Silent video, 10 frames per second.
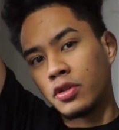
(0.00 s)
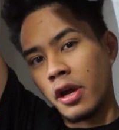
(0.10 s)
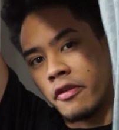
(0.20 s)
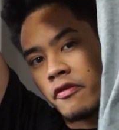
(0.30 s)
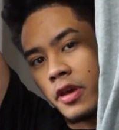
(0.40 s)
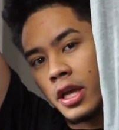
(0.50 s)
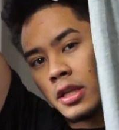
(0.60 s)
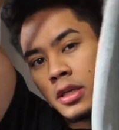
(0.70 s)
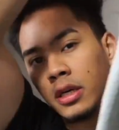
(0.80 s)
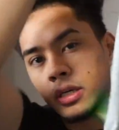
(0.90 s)

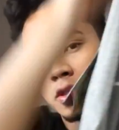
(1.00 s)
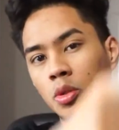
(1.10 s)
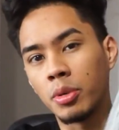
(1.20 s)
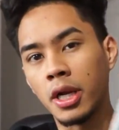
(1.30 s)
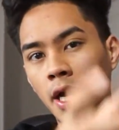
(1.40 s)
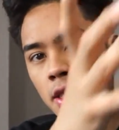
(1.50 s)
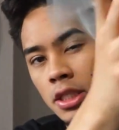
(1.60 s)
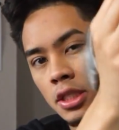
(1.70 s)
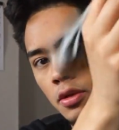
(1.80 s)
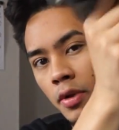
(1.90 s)
Dri-FIT, super
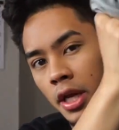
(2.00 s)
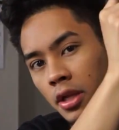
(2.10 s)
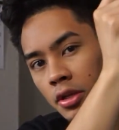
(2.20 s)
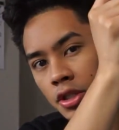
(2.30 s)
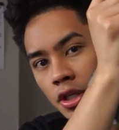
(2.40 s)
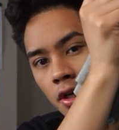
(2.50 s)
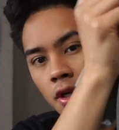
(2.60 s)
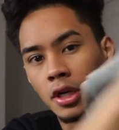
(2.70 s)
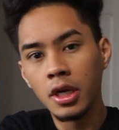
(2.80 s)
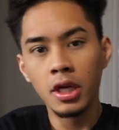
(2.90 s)
nice, just a regular
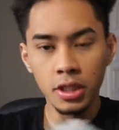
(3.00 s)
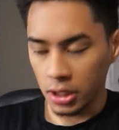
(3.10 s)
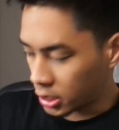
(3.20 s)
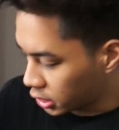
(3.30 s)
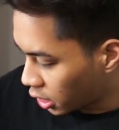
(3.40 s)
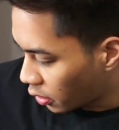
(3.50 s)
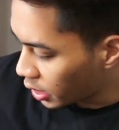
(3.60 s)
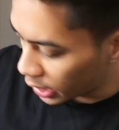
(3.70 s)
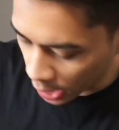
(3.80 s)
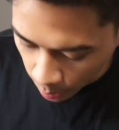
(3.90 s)
shirt. Just, you know,
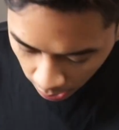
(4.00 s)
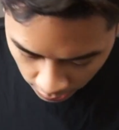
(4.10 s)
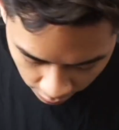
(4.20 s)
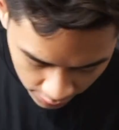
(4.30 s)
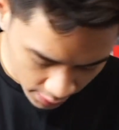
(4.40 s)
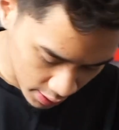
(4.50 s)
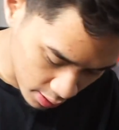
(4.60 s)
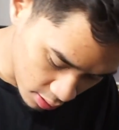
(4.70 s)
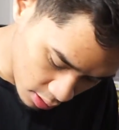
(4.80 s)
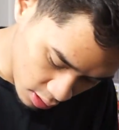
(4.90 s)
hitting up clearance.